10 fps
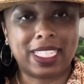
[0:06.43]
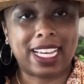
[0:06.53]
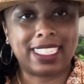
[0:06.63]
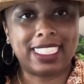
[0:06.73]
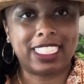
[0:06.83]
is
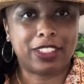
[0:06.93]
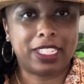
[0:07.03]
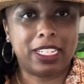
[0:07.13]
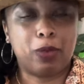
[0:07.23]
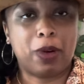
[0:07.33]

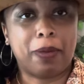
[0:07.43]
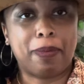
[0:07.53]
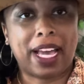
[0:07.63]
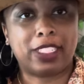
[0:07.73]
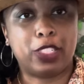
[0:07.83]
Itiri. Welcome
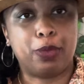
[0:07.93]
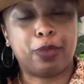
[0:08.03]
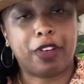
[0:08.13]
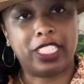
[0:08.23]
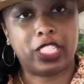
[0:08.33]
back to
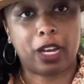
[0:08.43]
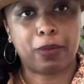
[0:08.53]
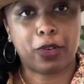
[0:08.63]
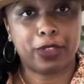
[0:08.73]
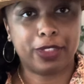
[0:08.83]
Pray
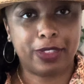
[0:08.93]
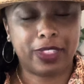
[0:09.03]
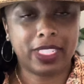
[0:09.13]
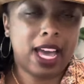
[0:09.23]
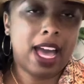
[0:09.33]
Shop
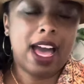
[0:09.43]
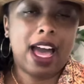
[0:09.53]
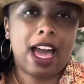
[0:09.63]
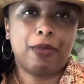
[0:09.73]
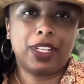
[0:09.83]
Cruise.
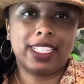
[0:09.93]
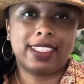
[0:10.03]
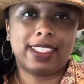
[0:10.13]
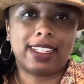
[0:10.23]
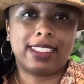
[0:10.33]
I'm really
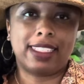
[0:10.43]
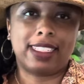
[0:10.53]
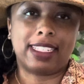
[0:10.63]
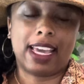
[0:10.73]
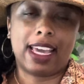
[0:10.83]
excited
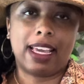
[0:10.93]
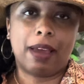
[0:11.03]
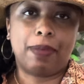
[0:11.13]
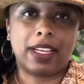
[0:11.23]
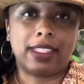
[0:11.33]

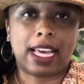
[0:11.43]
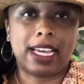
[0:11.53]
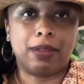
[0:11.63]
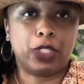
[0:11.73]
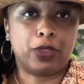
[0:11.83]
today because
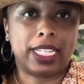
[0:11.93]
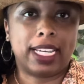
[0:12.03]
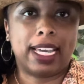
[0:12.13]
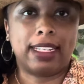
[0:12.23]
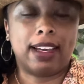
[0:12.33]
I am
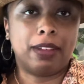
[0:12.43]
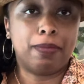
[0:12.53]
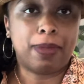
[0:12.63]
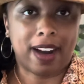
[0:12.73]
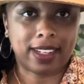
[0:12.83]
doing an
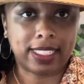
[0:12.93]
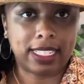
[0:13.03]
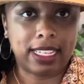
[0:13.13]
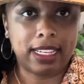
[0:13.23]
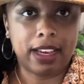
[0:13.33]

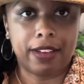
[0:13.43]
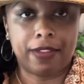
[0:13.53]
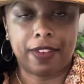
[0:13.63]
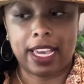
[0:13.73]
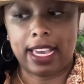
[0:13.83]
unboxing
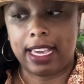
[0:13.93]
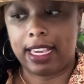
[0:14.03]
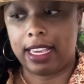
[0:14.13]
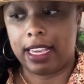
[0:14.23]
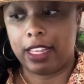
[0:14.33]
of
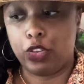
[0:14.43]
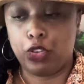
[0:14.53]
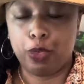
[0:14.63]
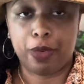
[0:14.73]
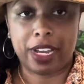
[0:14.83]
a
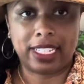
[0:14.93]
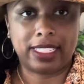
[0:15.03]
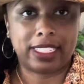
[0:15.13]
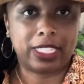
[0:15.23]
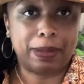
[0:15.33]
new
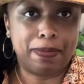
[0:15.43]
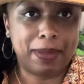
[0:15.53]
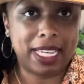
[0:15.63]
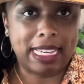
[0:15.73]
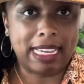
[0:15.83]
brand to
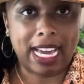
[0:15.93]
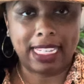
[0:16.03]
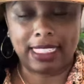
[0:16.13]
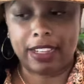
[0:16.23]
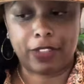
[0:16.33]
me.
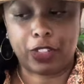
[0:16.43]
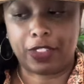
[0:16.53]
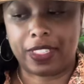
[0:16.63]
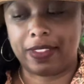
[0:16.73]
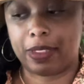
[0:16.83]
I'd never
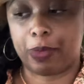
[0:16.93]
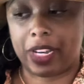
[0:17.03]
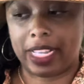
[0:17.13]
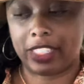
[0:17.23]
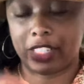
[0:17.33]
heard of this
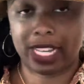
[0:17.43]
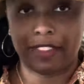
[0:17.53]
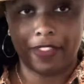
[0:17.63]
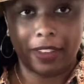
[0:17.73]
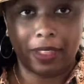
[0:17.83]
brand until
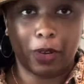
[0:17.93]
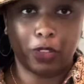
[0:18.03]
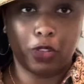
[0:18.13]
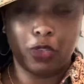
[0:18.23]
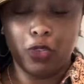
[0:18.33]
I found them
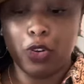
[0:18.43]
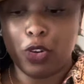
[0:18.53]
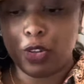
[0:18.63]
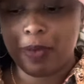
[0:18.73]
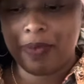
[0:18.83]
on
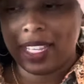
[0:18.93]
Google.